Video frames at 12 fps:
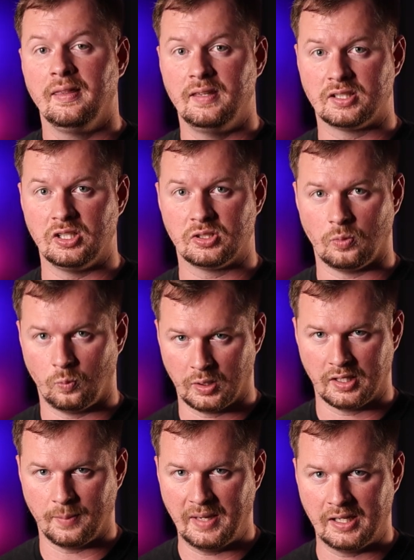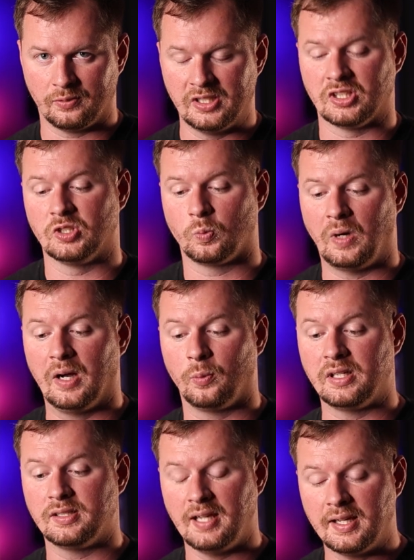this is one of the main reasons why
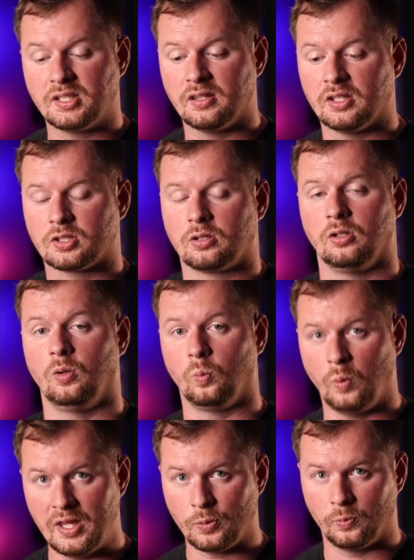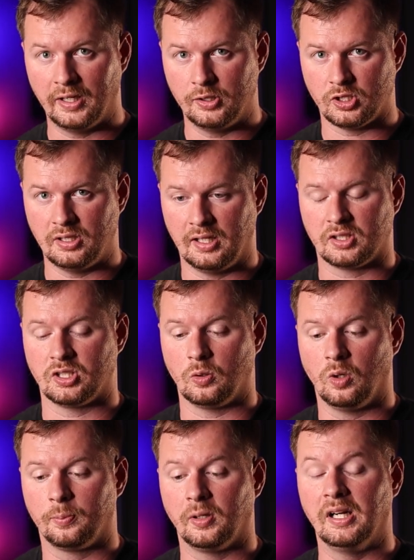we tested this girl with Rare Genetics
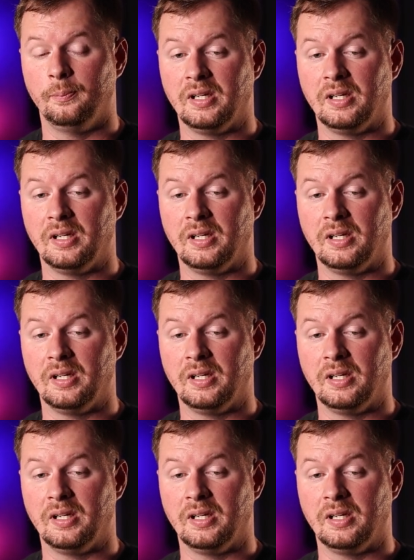Incorporated,